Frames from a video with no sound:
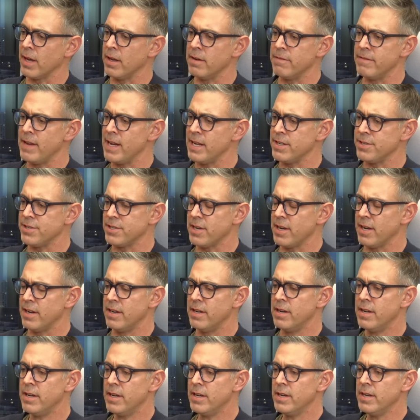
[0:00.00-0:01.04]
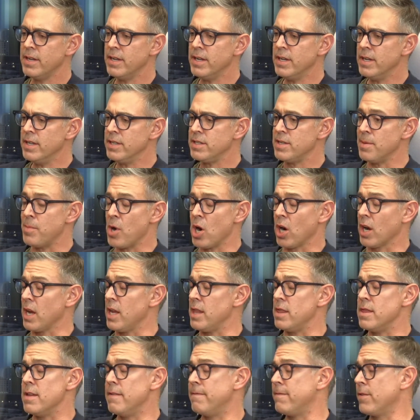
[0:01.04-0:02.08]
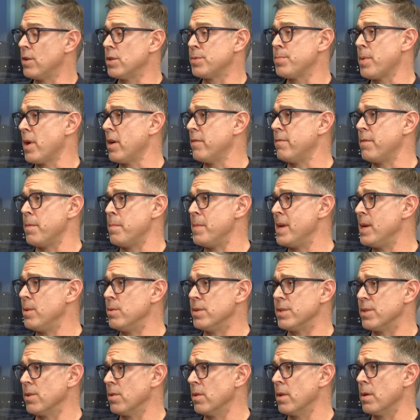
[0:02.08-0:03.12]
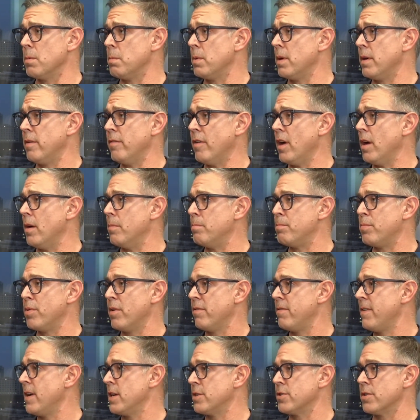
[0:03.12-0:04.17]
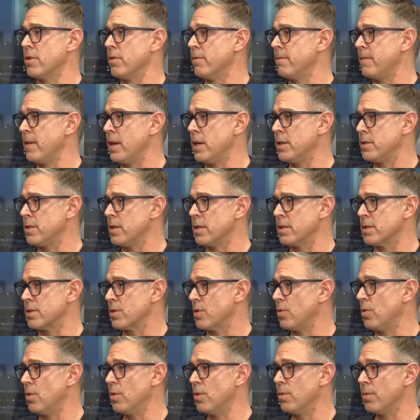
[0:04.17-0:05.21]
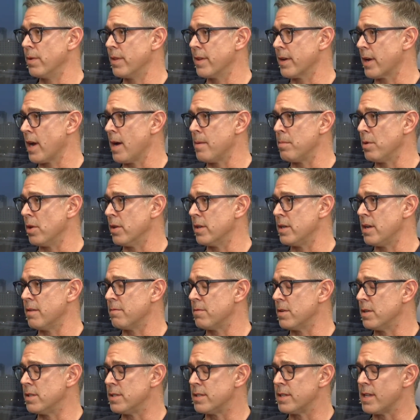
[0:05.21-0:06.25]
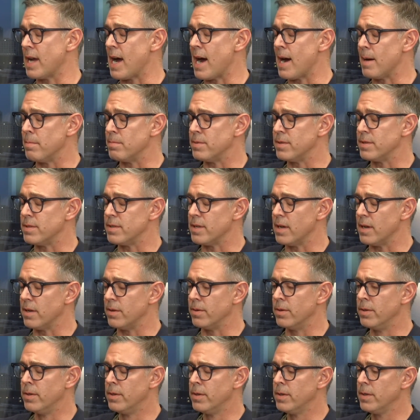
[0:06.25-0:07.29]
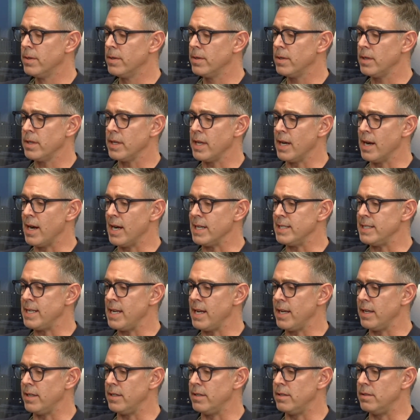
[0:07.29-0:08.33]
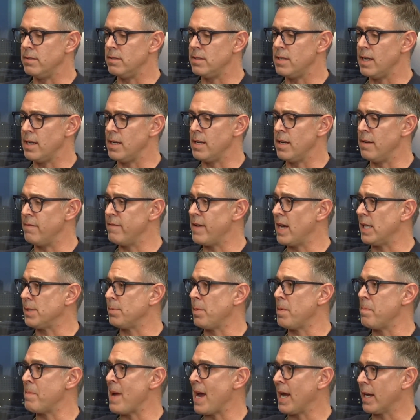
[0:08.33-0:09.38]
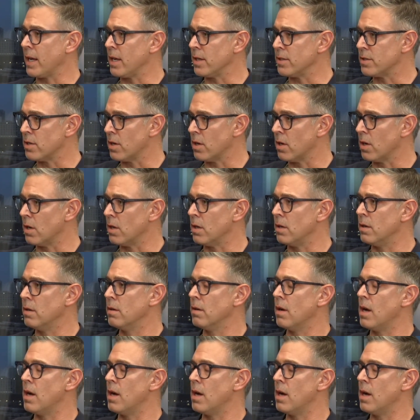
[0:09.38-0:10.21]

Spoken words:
innovation to market. And the first part for me was a little bit of a professional finishing school with a couple of different stops. So, I did an investment banking turn